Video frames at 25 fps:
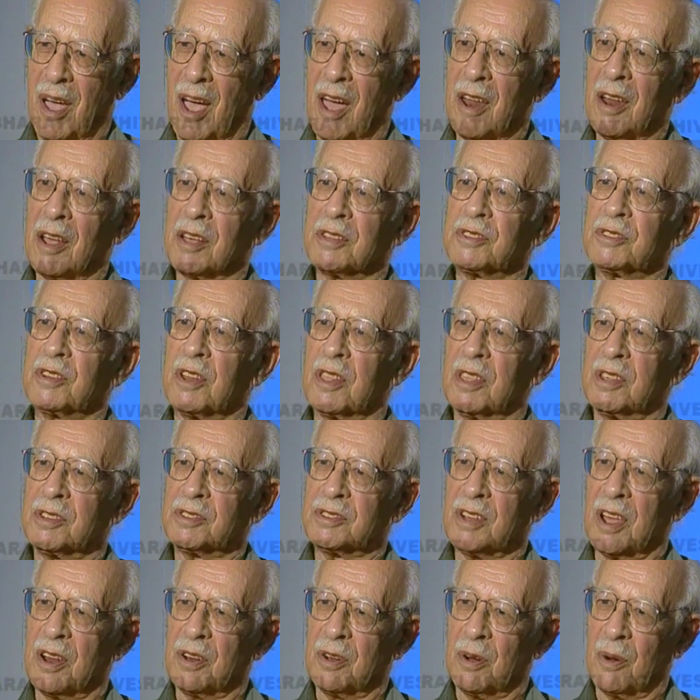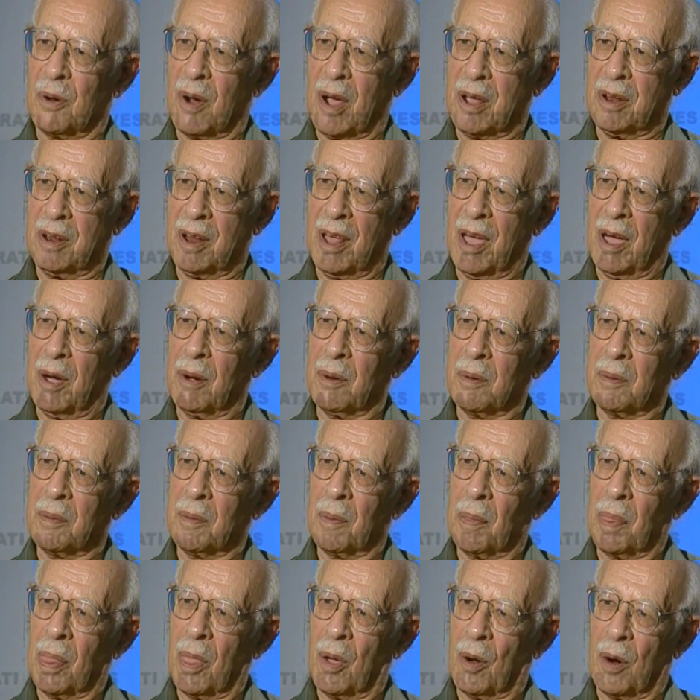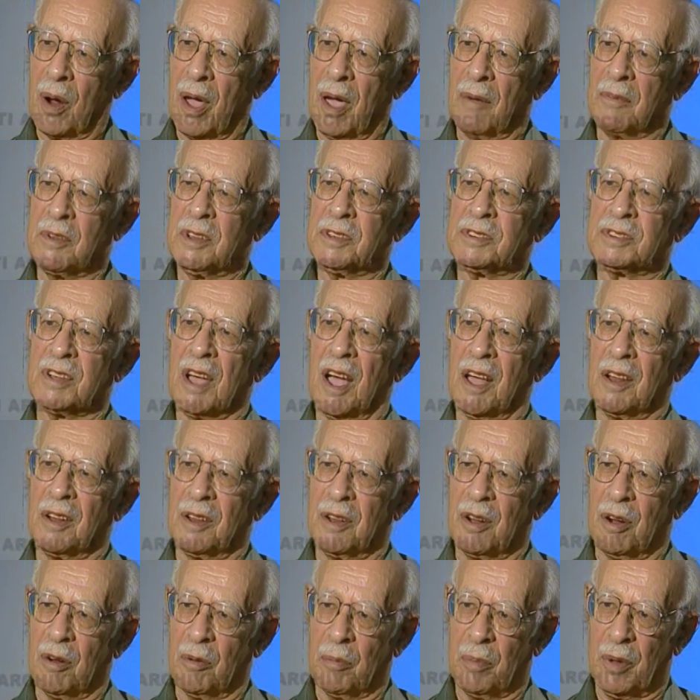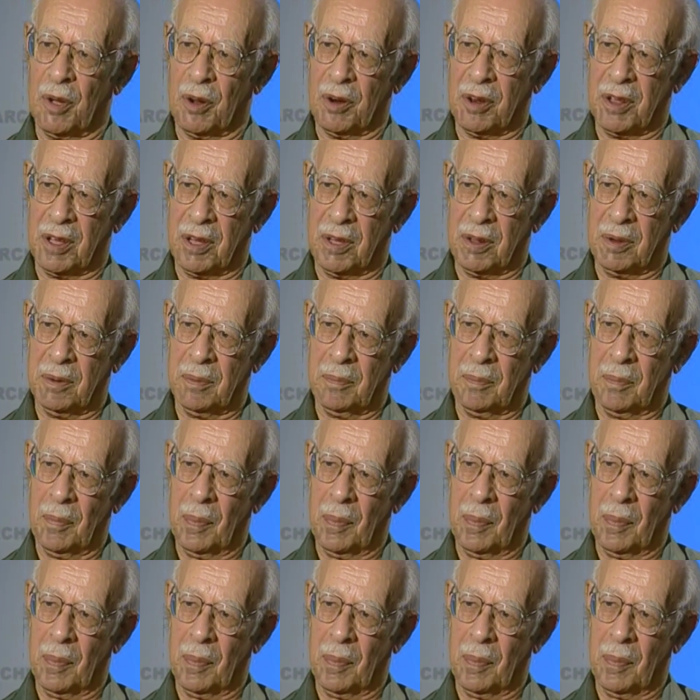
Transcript: annex to the center right now, or have designed it or building it.